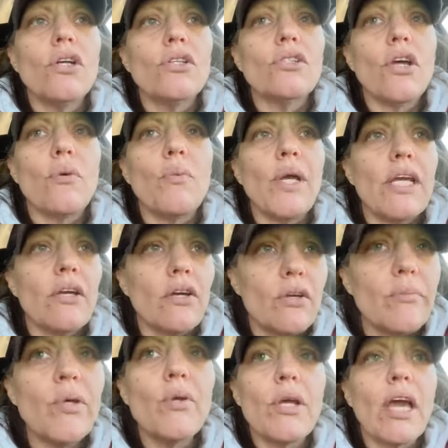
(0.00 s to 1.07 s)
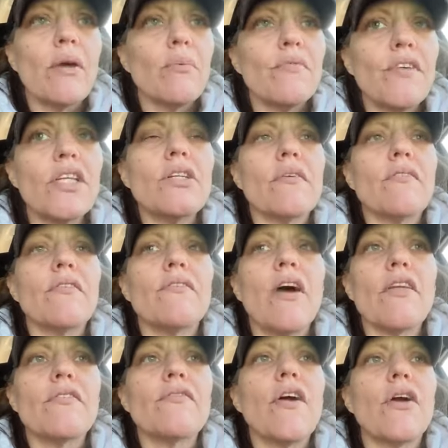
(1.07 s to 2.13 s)
so we can communicate with each other
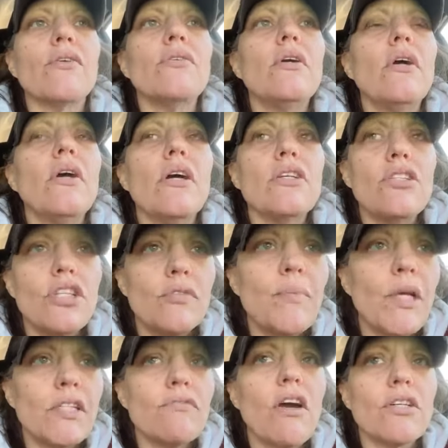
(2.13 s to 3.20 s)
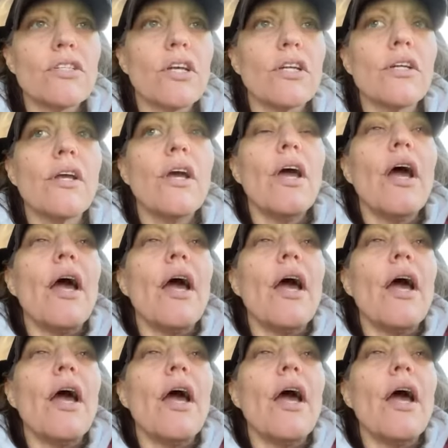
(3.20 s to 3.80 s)
via the phone, and she speaks Russian,